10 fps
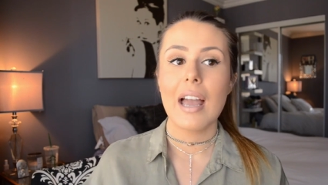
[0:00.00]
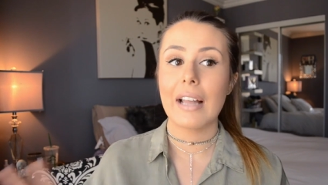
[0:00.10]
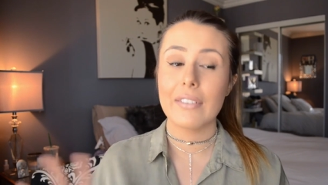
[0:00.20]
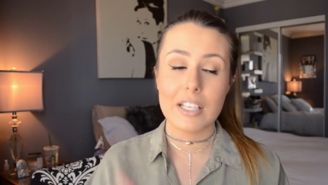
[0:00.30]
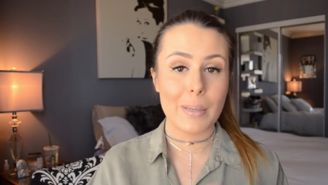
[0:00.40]

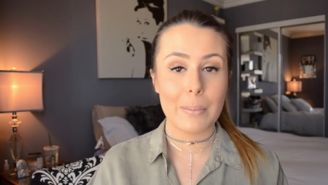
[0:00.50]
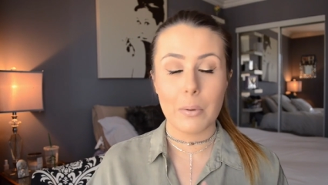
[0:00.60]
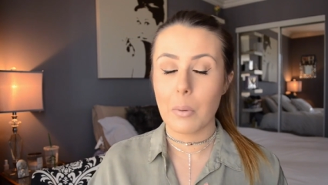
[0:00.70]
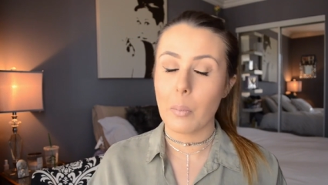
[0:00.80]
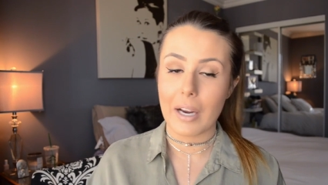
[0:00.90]
and less
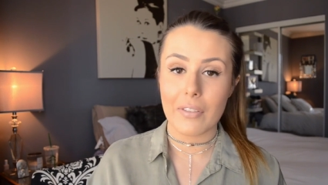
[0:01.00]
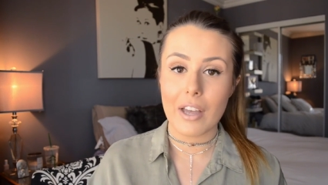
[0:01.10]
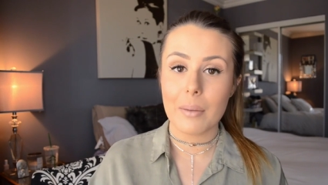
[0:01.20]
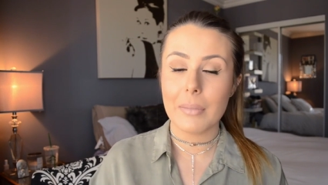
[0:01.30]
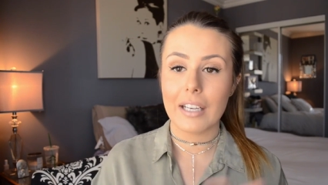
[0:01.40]
people will wear
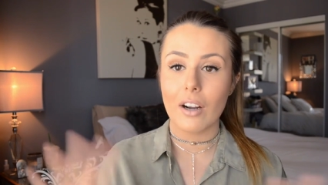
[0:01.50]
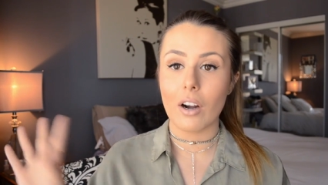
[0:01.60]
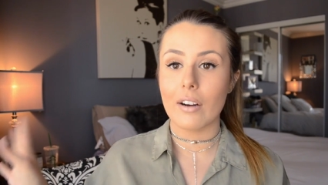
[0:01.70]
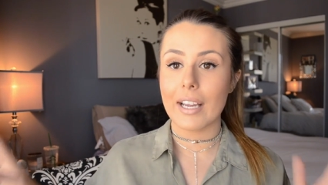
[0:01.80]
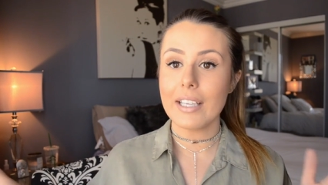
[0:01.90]
them like
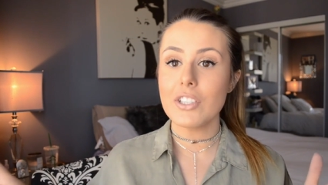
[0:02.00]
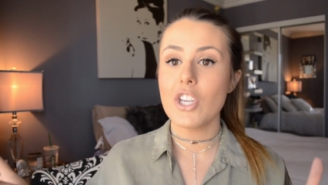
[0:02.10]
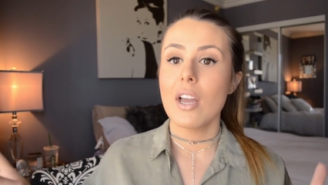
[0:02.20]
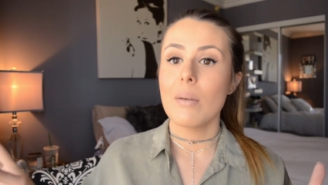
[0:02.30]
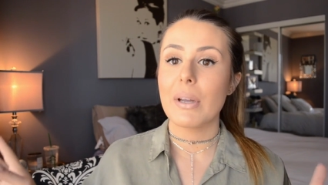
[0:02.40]
our age,
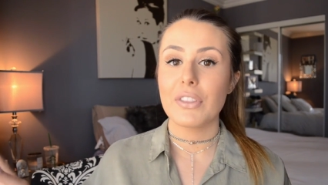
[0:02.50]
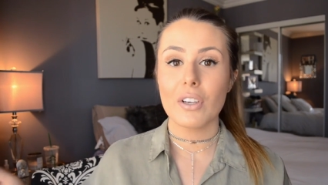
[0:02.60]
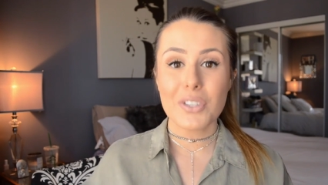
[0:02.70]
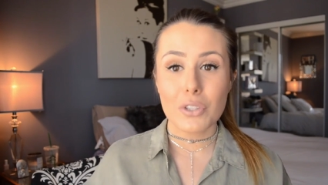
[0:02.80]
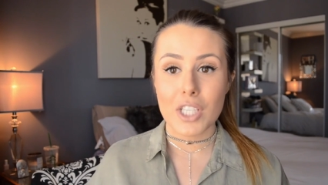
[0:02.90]
but they're
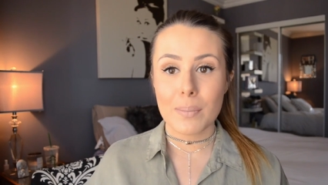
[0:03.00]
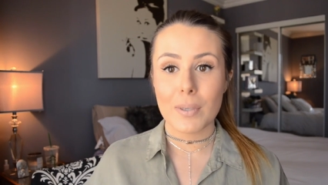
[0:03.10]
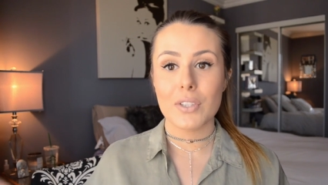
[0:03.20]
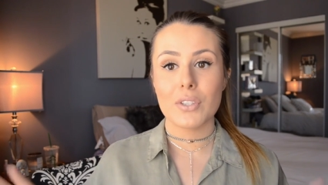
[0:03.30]
also cheaper.